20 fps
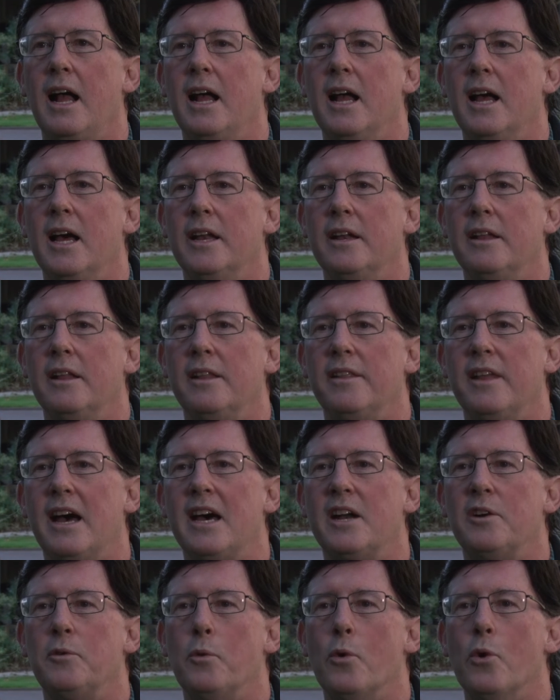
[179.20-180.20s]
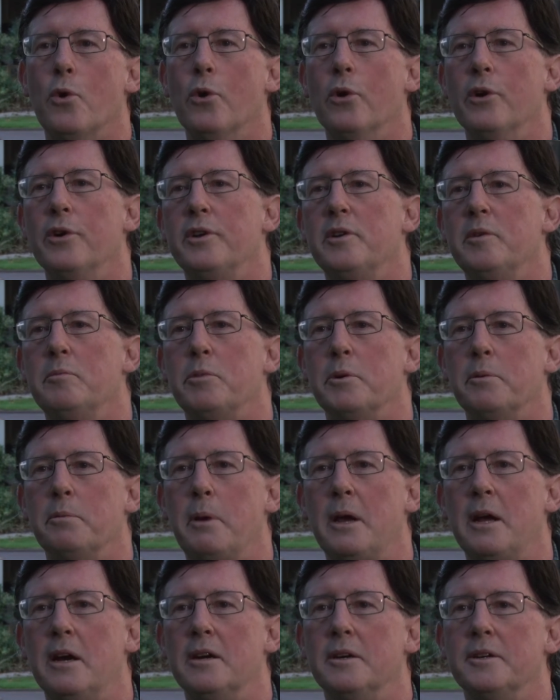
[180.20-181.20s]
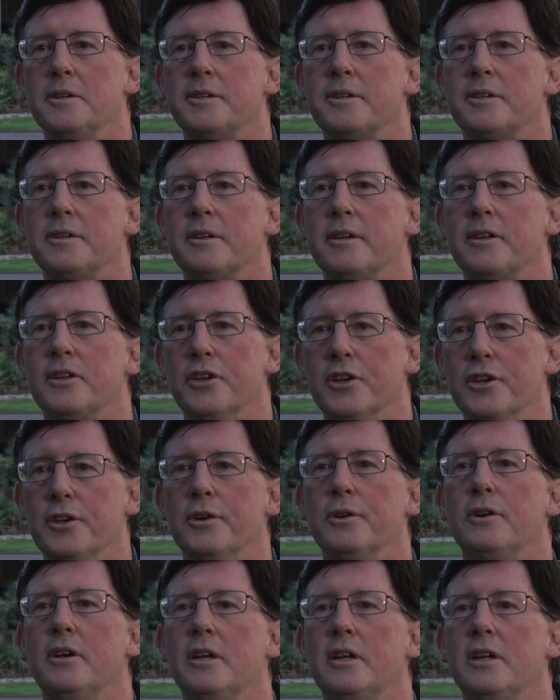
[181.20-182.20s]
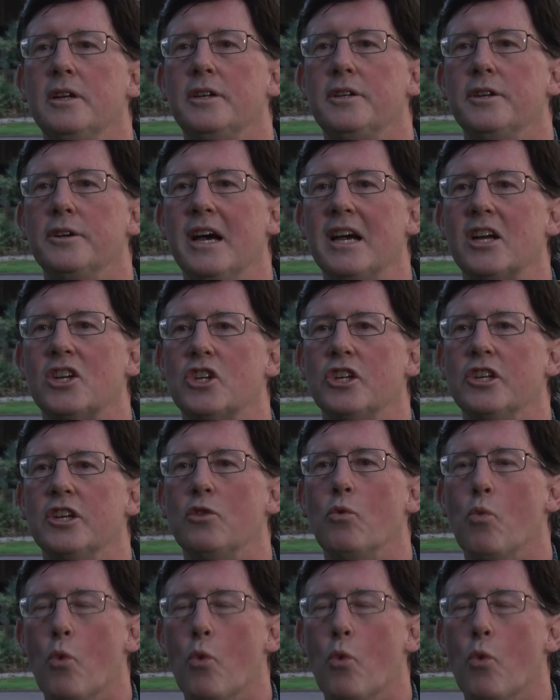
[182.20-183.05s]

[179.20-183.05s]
And that award prepares you to actually